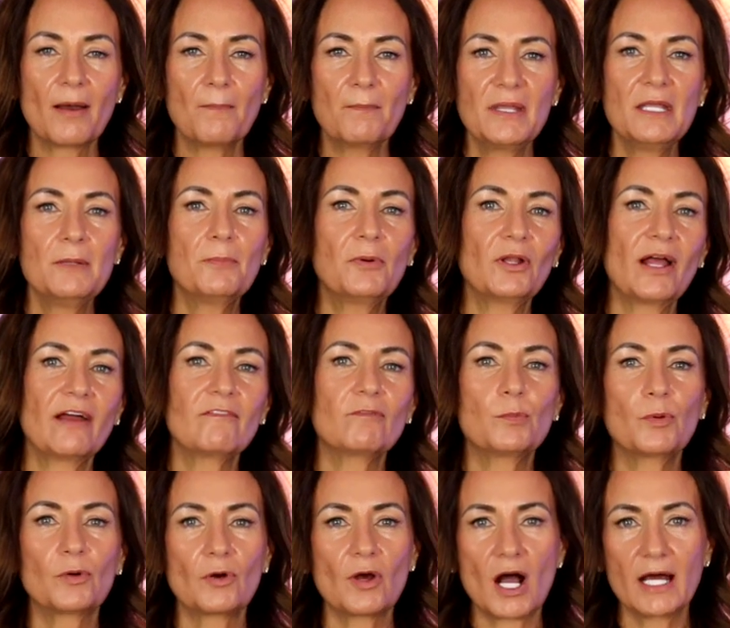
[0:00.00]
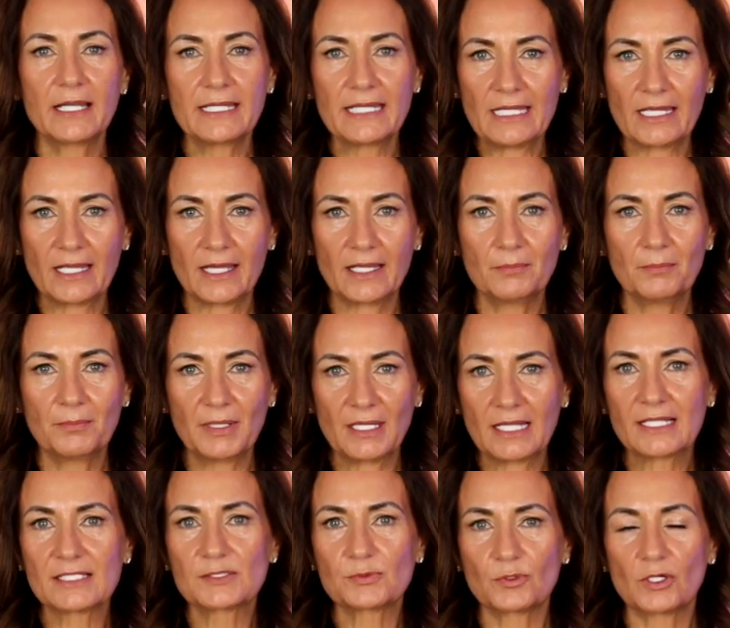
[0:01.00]
people have brought in
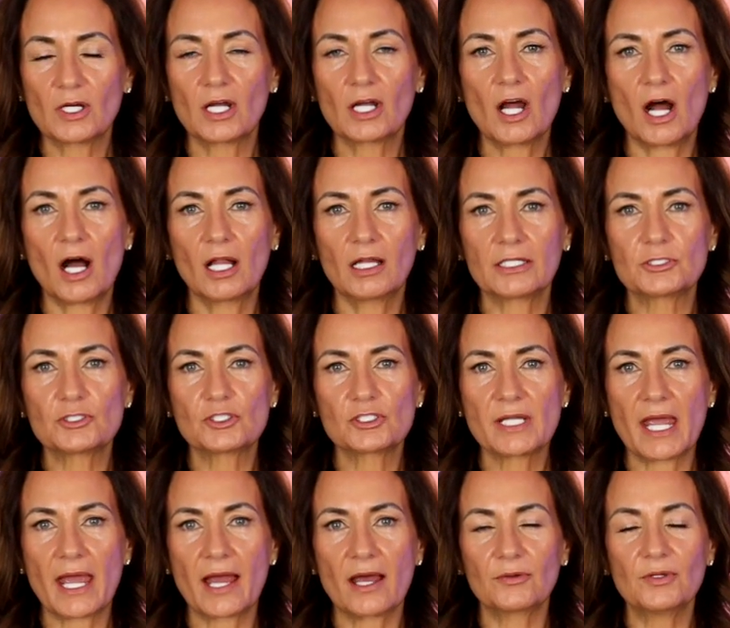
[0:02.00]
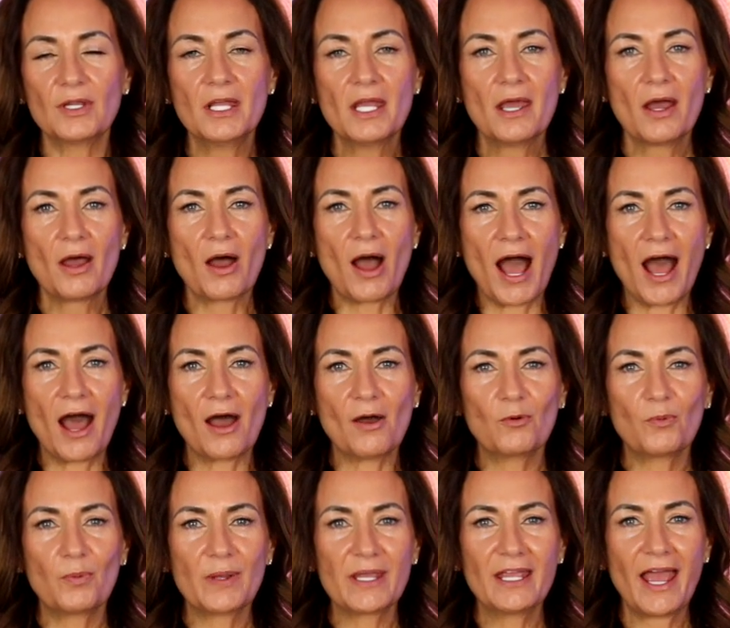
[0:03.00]
because we're a college town. Uh,
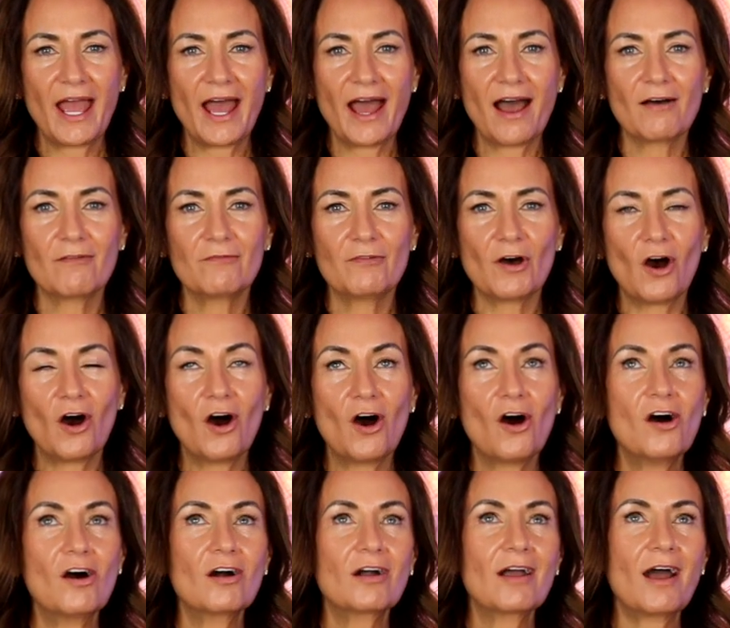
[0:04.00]
we have all